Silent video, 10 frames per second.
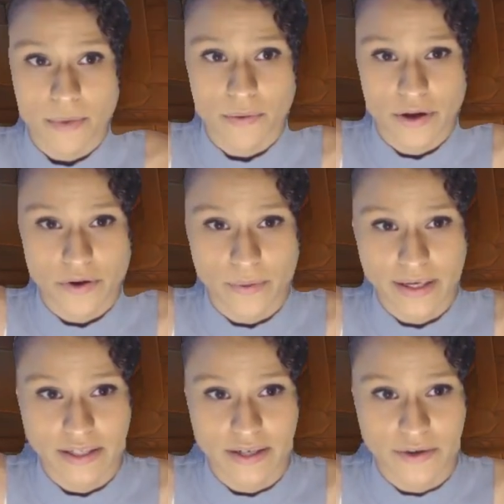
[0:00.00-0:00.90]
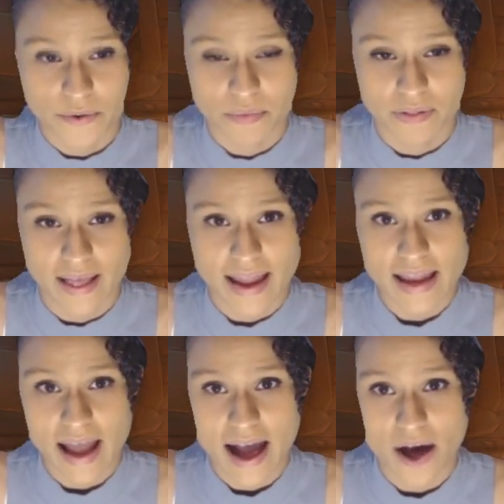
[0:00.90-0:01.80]
We are going to
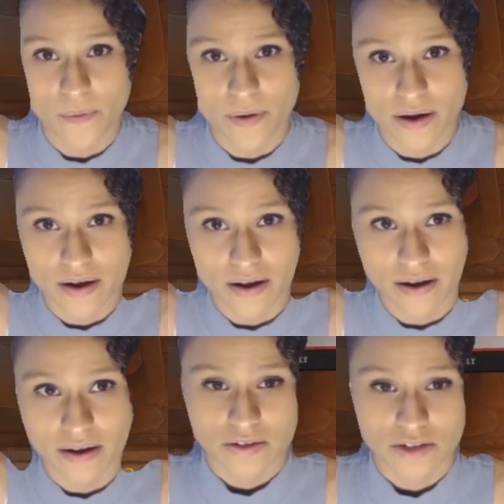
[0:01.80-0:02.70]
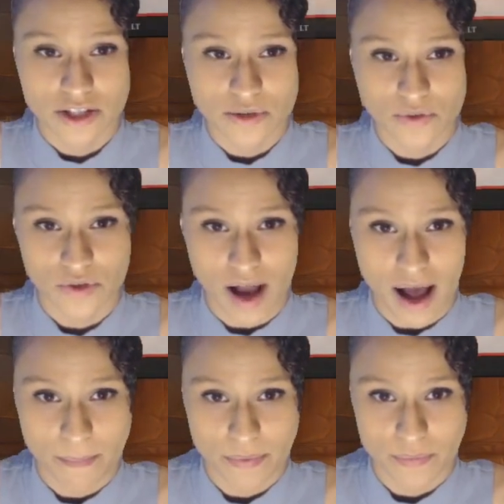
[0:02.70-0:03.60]
play our
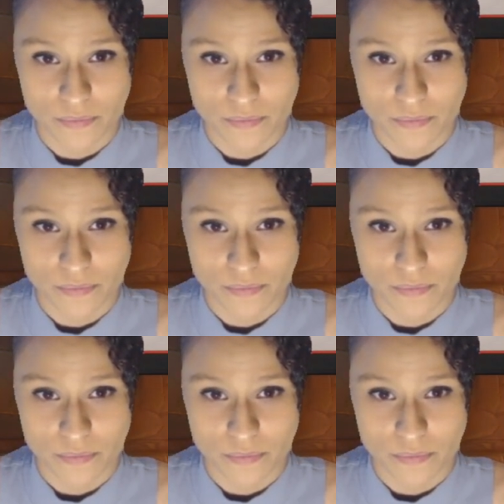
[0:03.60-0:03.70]
2-drop.